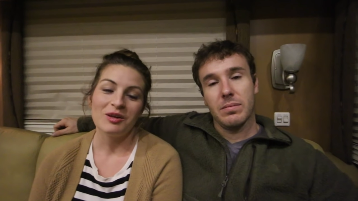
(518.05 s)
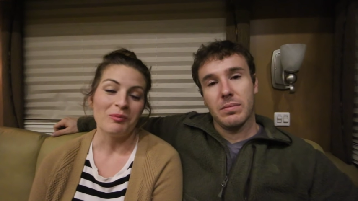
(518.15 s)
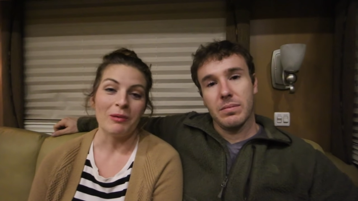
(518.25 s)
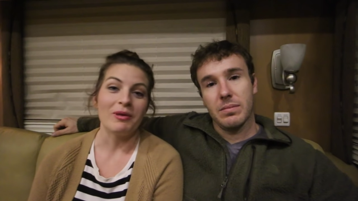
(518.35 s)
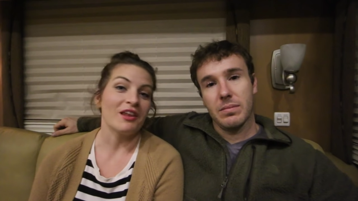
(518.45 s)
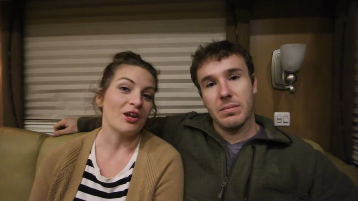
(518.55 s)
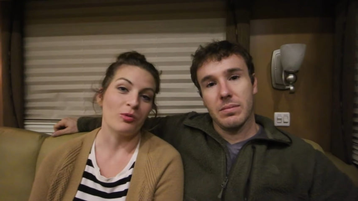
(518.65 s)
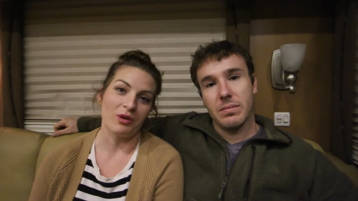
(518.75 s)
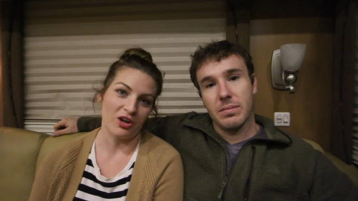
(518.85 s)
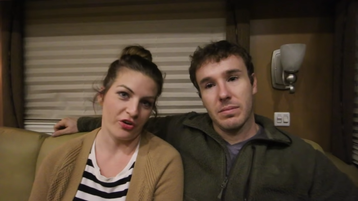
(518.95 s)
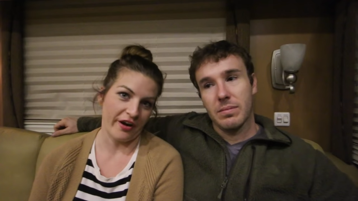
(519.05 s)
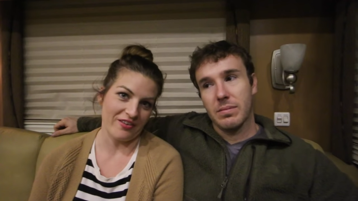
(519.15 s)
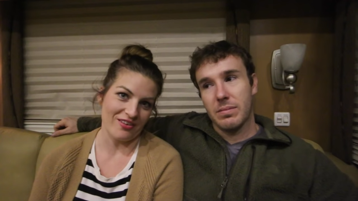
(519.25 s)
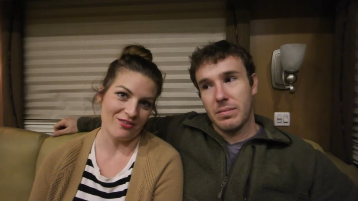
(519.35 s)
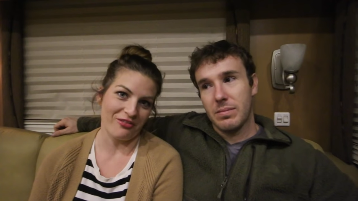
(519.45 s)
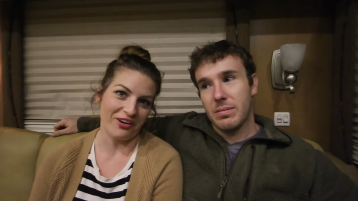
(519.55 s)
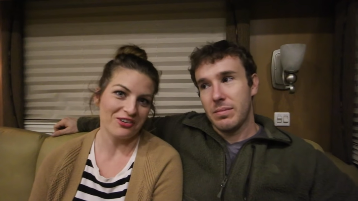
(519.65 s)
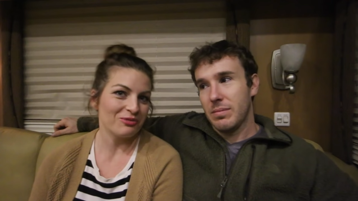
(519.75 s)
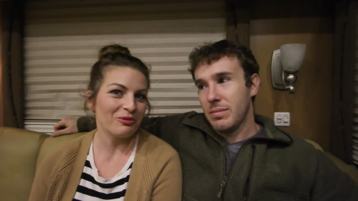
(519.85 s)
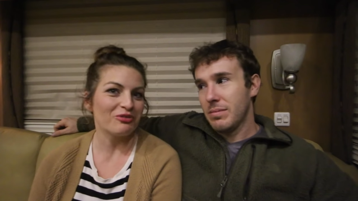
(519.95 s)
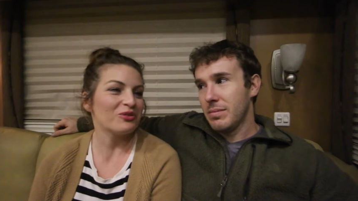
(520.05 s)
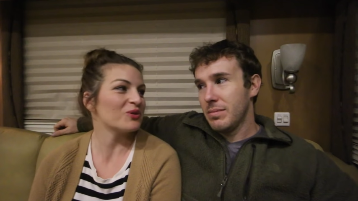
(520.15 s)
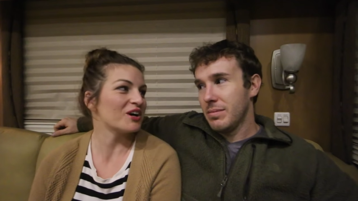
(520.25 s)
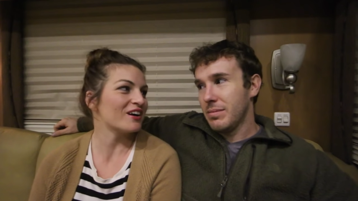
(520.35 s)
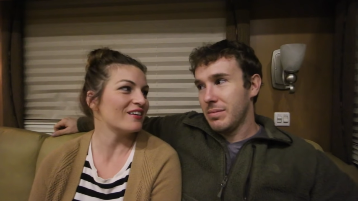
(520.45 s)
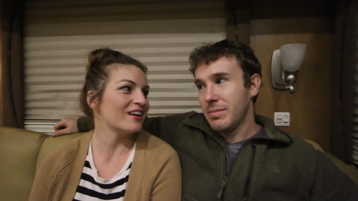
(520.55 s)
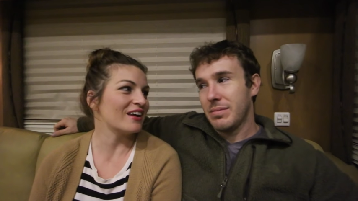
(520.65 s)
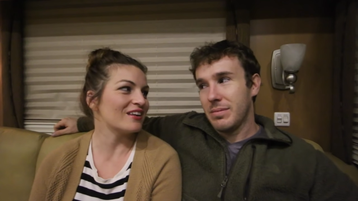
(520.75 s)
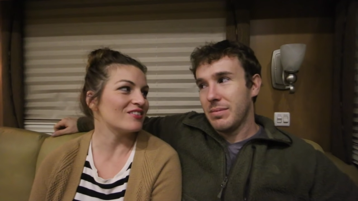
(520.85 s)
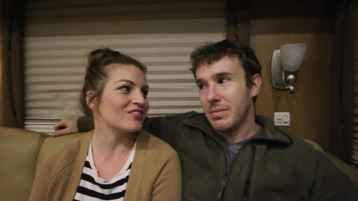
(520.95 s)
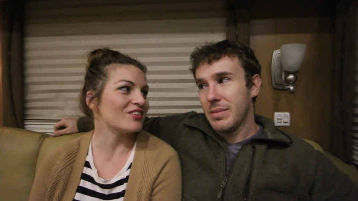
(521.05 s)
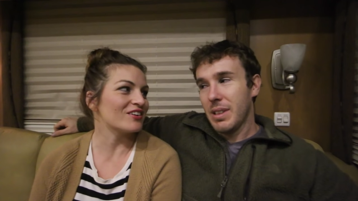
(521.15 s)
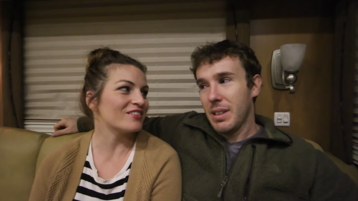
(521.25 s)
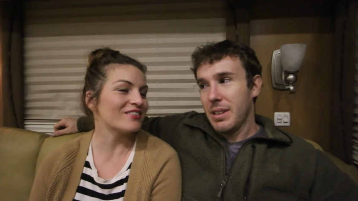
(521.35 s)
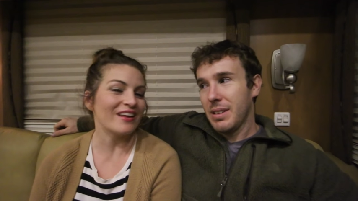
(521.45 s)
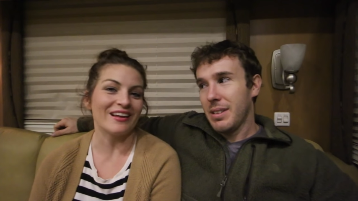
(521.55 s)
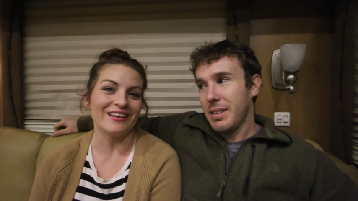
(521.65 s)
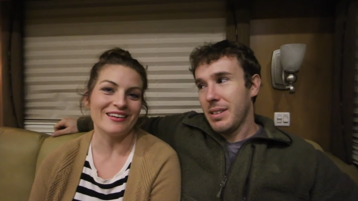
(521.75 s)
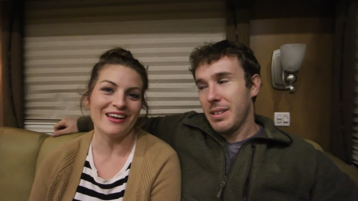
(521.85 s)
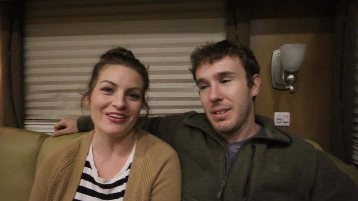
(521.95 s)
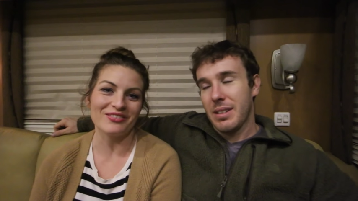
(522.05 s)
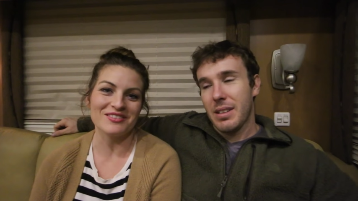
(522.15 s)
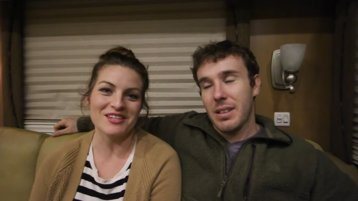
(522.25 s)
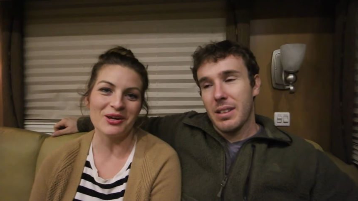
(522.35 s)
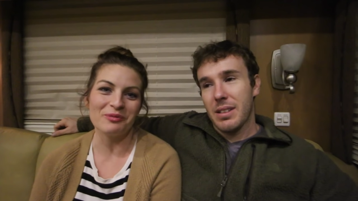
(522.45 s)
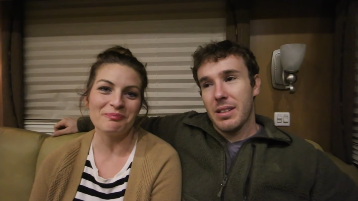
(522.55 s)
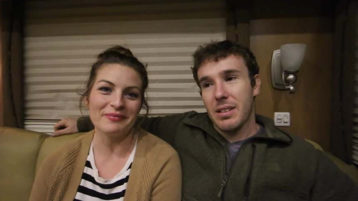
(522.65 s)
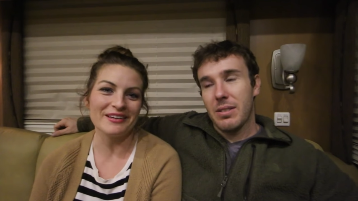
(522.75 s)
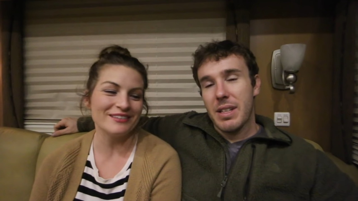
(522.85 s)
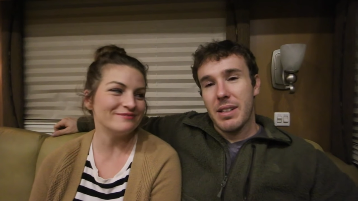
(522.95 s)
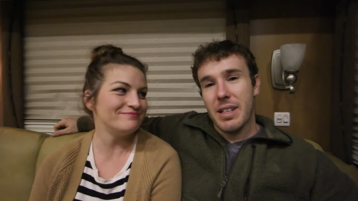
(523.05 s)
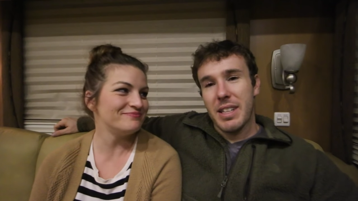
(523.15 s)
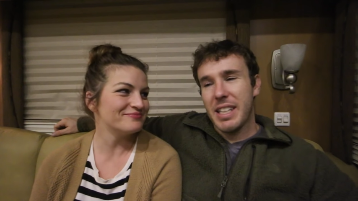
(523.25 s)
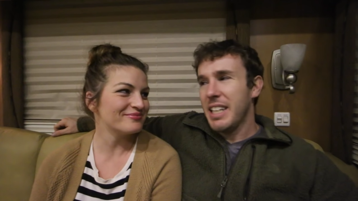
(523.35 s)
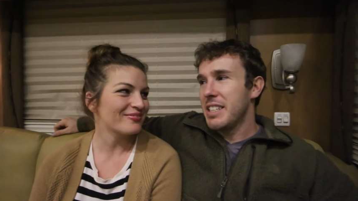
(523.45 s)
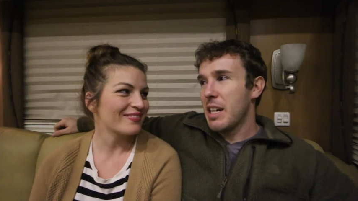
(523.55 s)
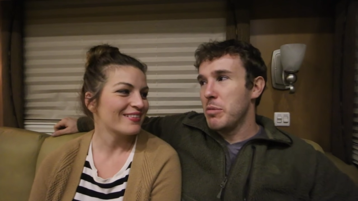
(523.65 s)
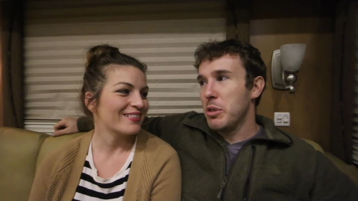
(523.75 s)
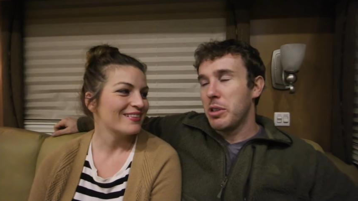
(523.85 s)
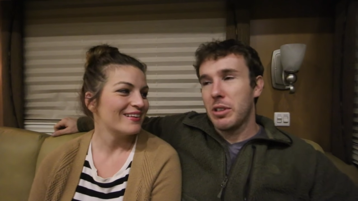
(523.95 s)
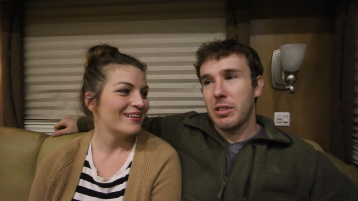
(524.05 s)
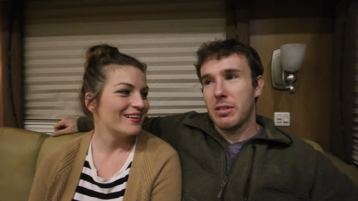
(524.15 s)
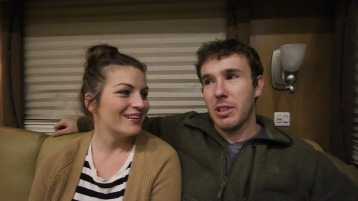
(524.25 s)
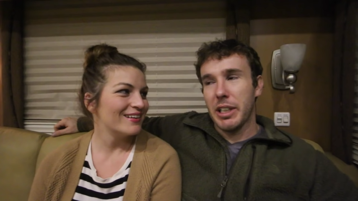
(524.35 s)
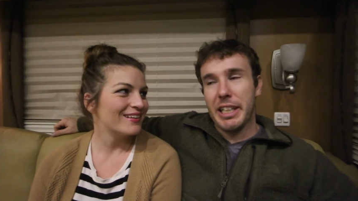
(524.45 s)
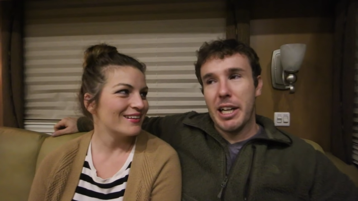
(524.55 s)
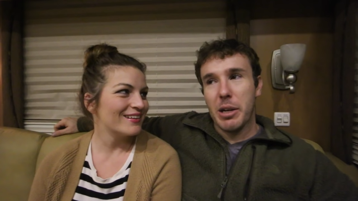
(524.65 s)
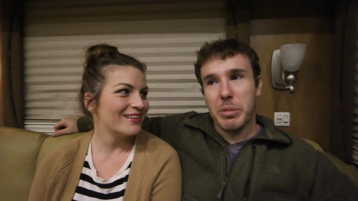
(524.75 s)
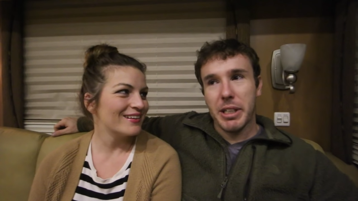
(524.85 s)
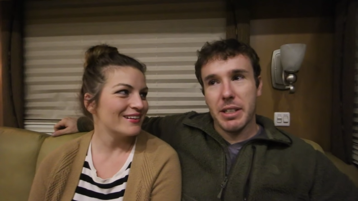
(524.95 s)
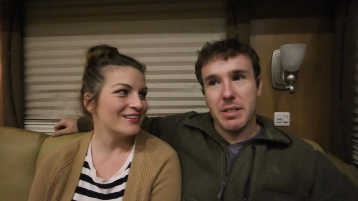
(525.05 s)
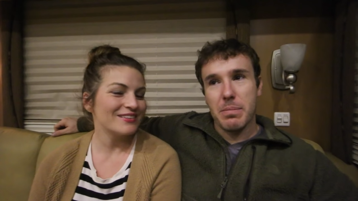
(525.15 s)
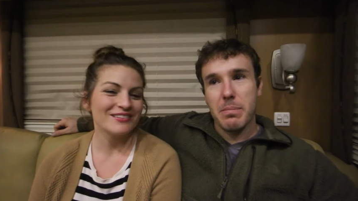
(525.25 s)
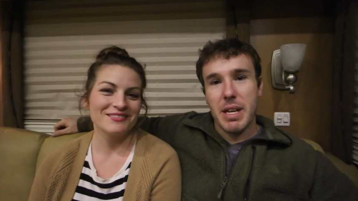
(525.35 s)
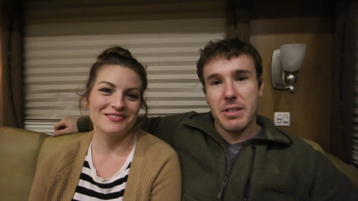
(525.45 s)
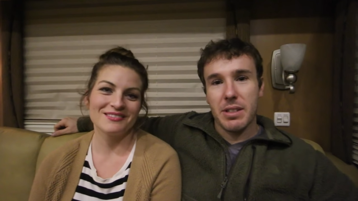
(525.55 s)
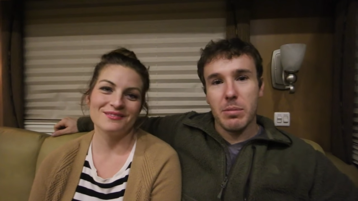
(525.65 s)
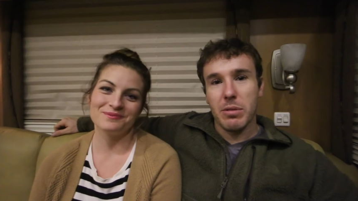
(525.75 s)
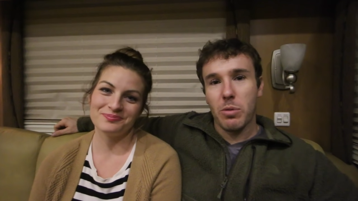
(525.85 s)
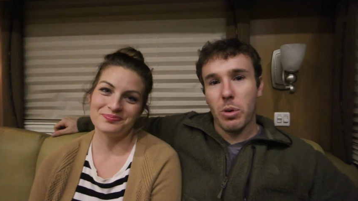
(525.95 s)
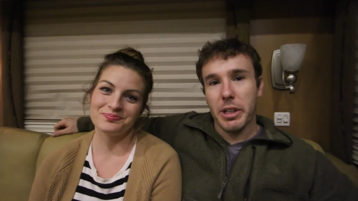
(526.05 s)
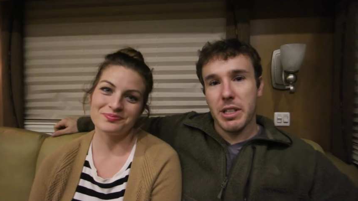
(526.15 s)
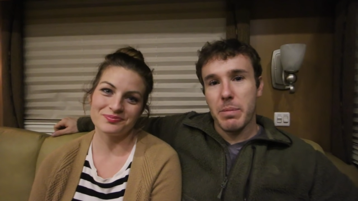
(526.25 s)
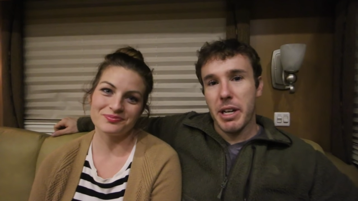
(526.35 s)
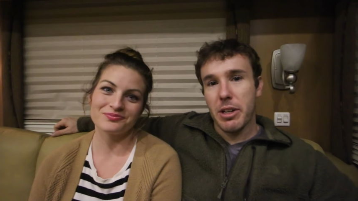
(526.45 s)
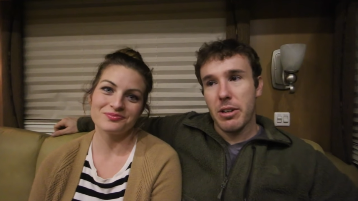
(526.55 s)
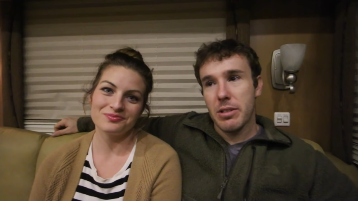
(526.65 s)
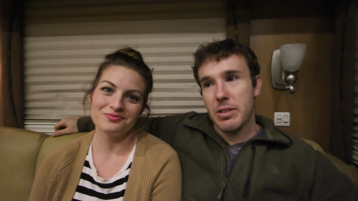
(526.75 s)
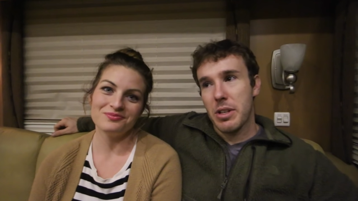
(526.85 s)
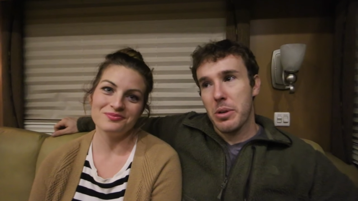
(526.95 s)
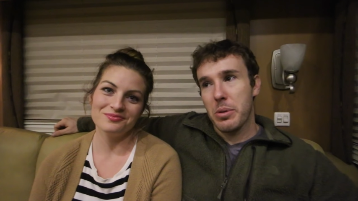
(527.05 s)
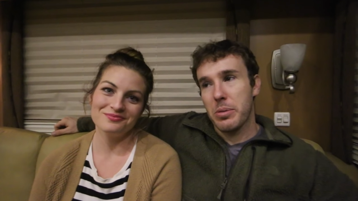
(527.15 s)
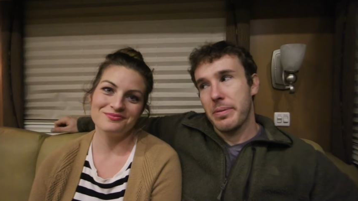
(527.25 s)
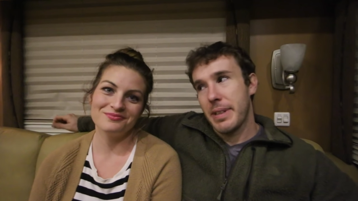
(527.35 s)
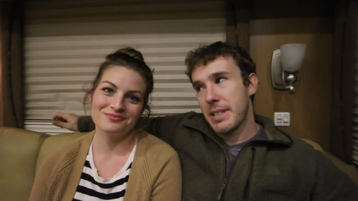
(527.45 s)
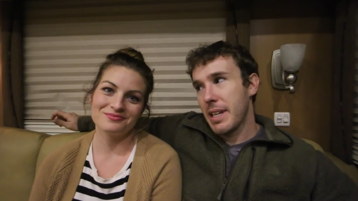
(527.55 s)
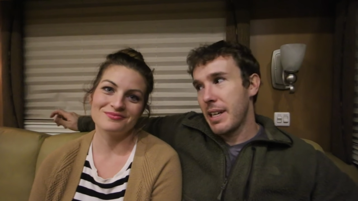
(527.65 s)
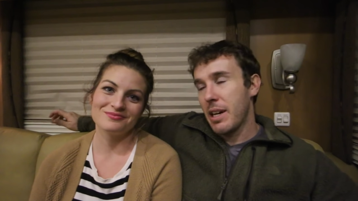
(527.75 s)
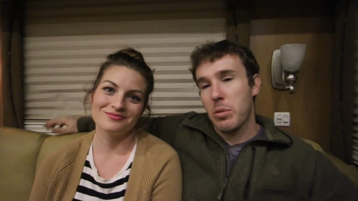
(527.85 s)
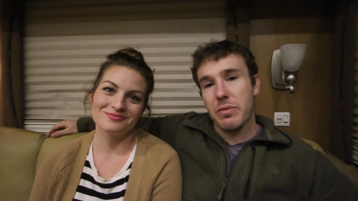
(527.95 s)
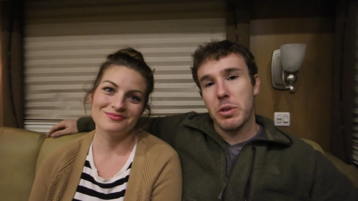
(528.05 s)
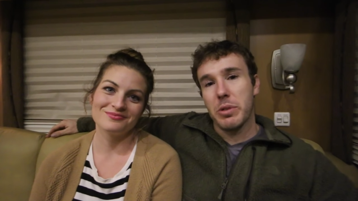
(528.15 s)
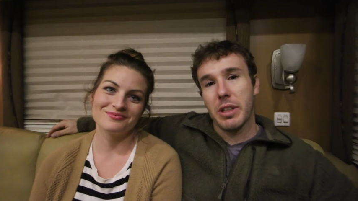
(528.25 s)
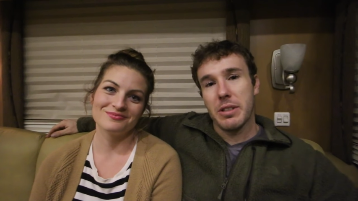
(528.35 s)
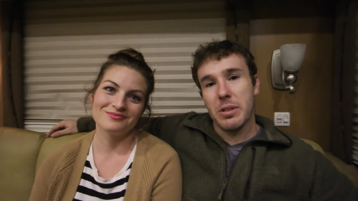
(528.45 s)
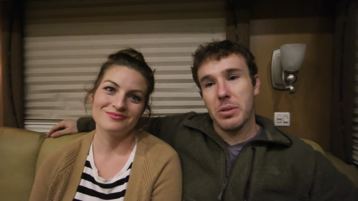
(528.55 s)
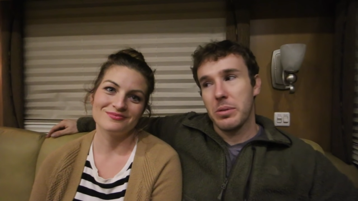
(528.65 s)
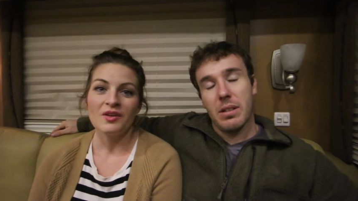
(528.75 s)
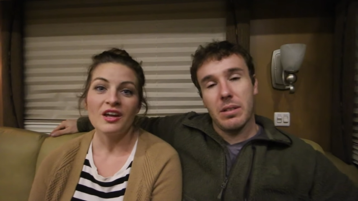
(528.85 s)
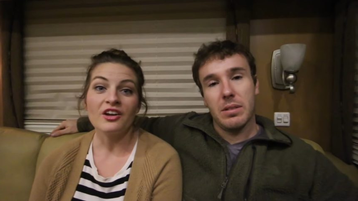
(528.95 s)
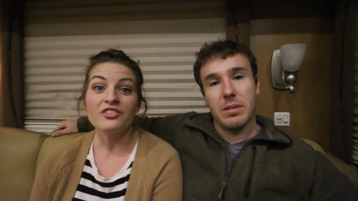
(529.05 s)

Speaker 1: maybe a little bit crazy first before it can start settling down some. But. I
Speaker 2: think anytime you clean up, it gets messy before it gets better. So that's kind of how we're viewing it too.
Speaker 1: And